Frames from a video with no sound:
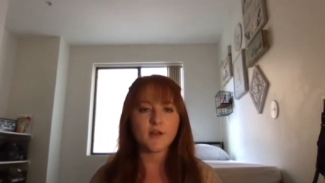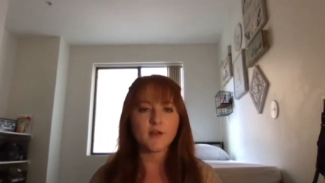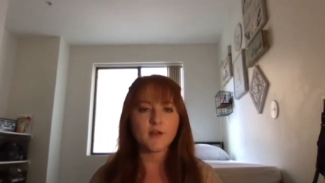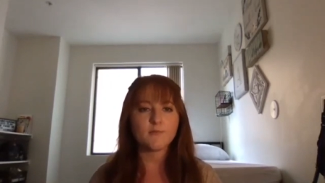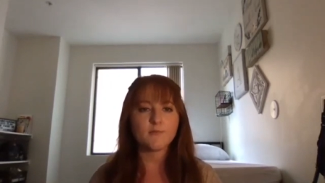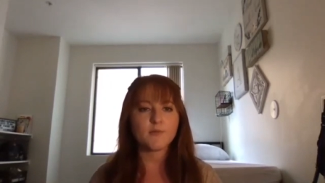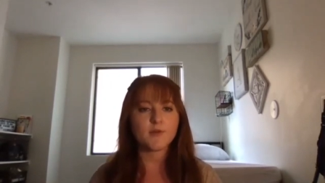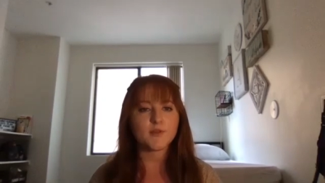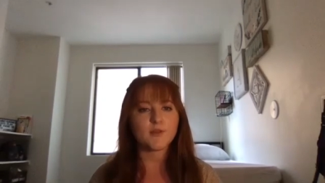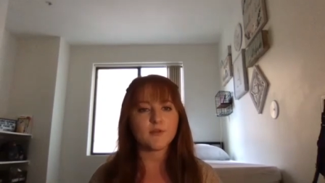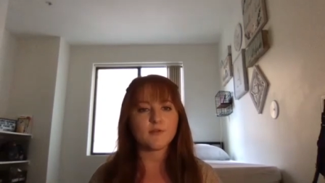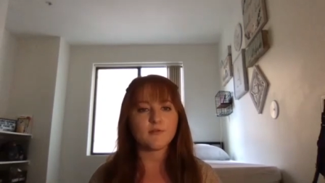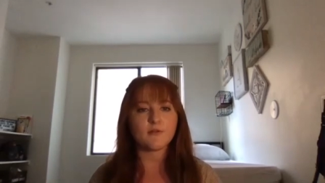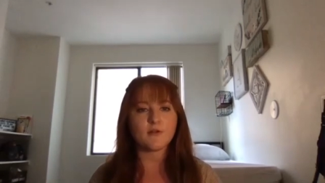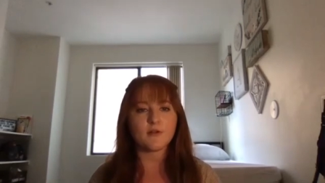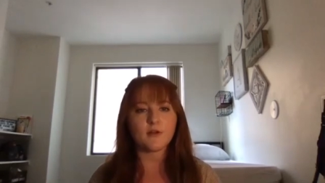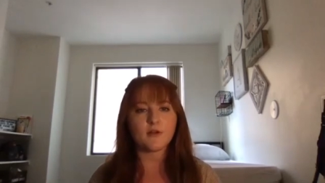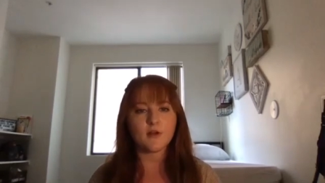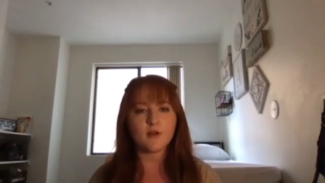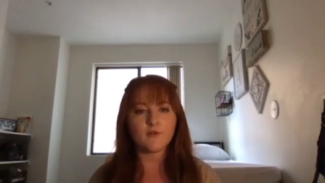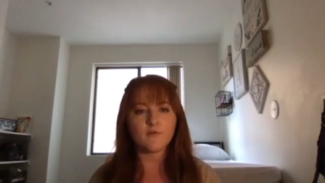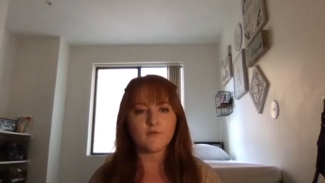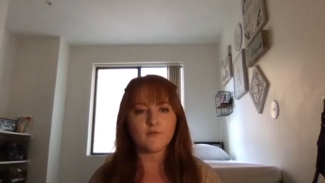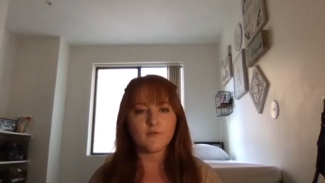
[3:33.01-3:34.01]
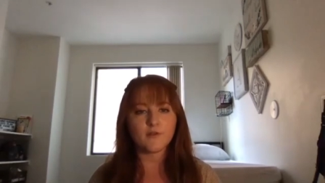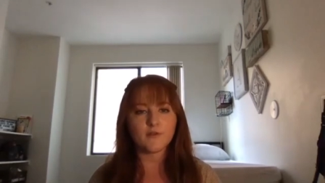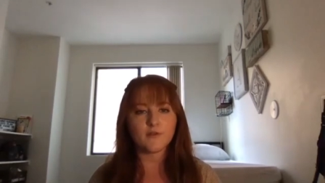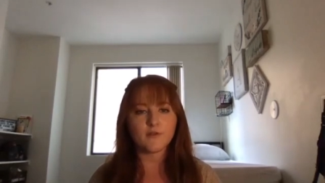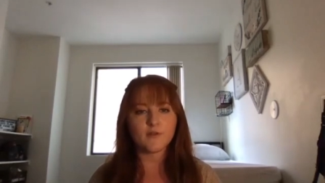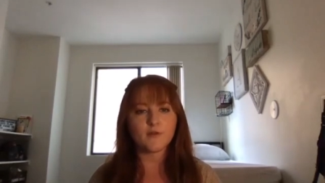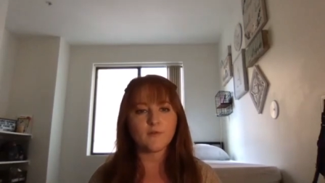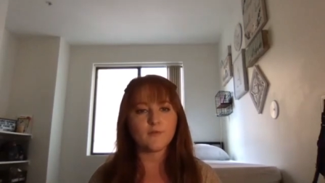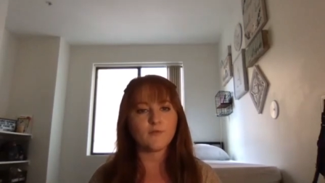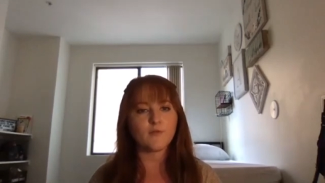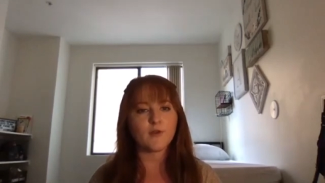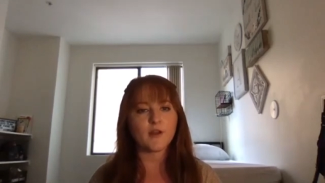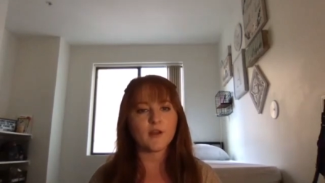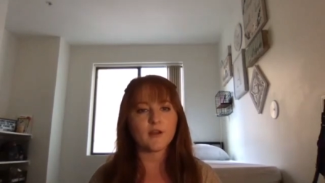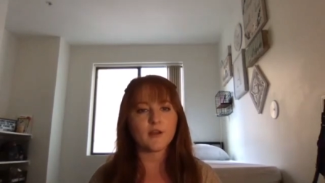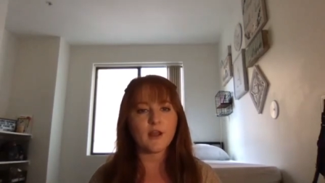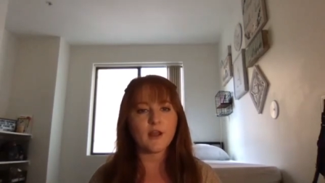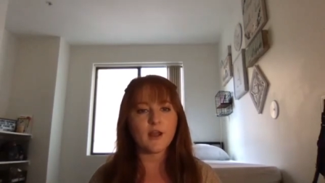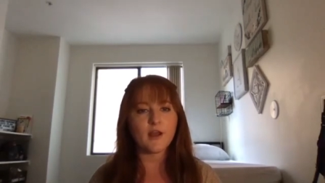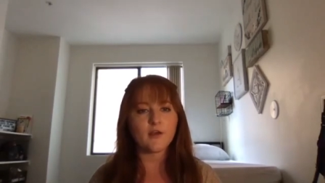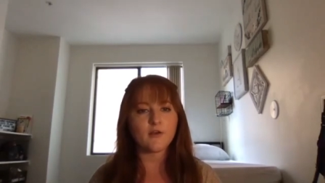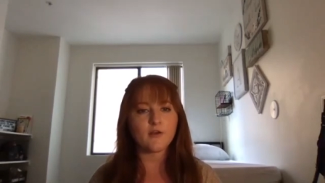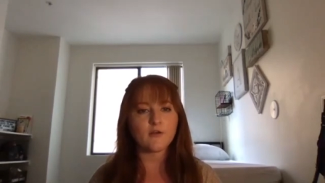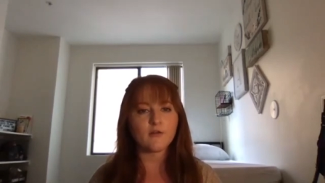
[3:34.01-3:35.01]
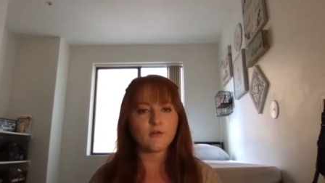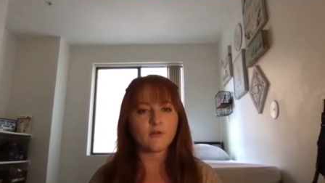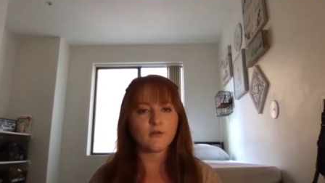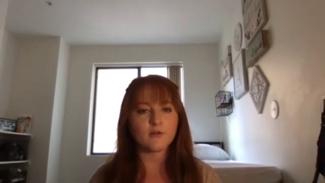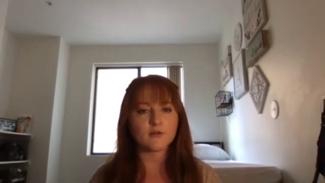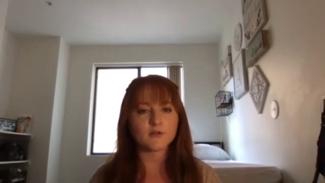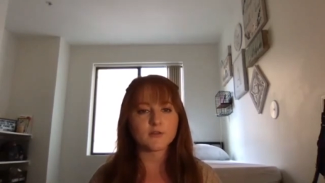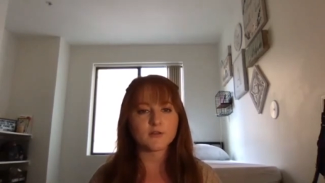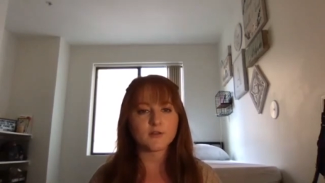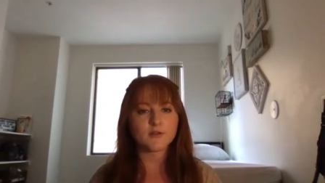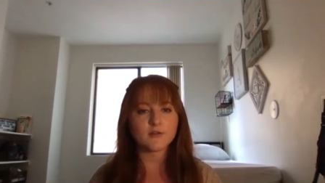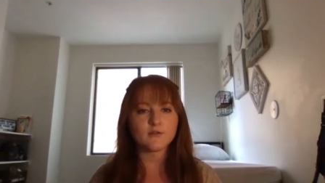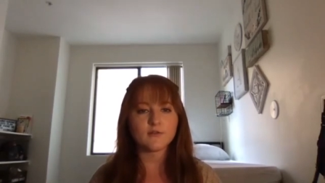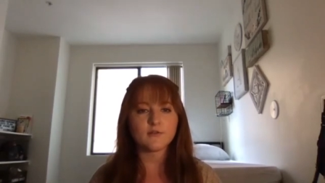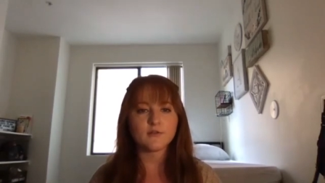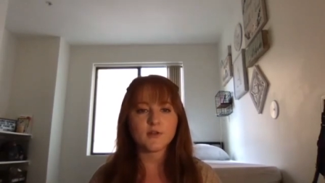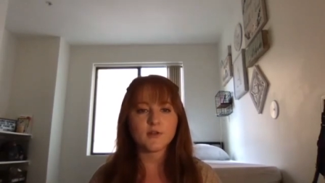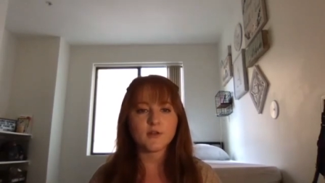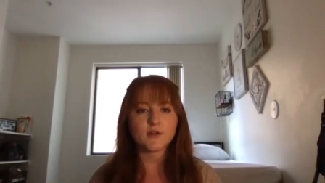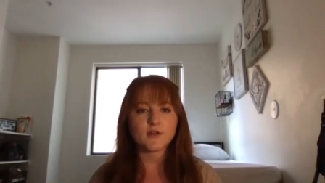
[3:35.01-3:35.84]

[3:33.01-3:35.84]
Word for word: but they're not offering them right now also.